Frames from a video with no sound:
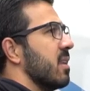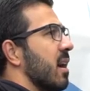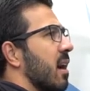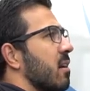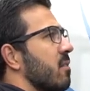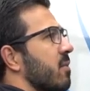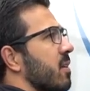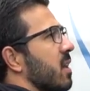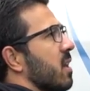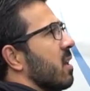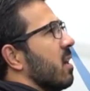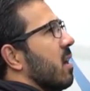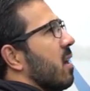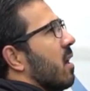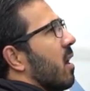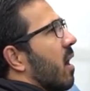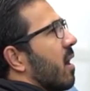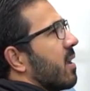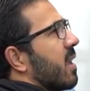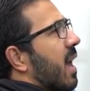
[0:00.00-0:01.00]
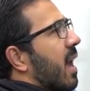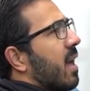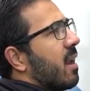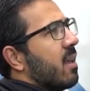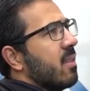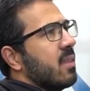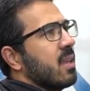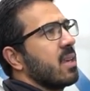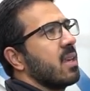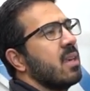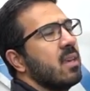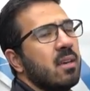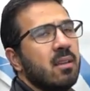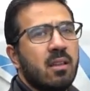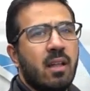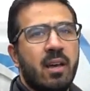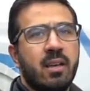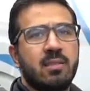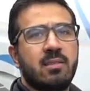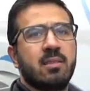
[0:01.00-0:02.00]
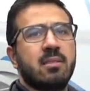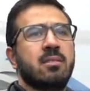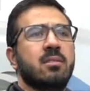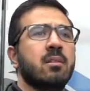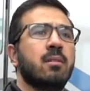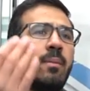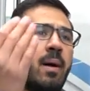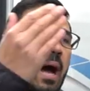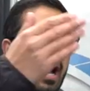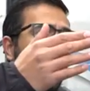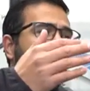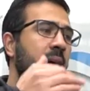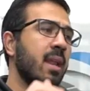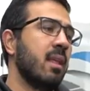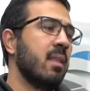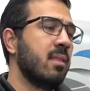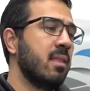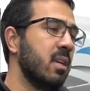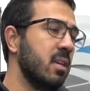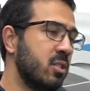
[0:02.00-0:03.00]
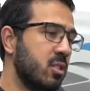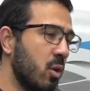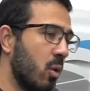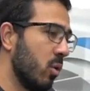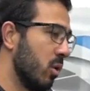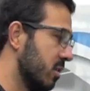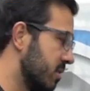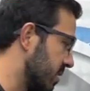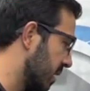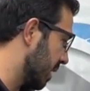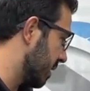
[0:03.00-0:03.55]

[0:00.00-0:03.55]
the RV. Again, the key-alike system on the doors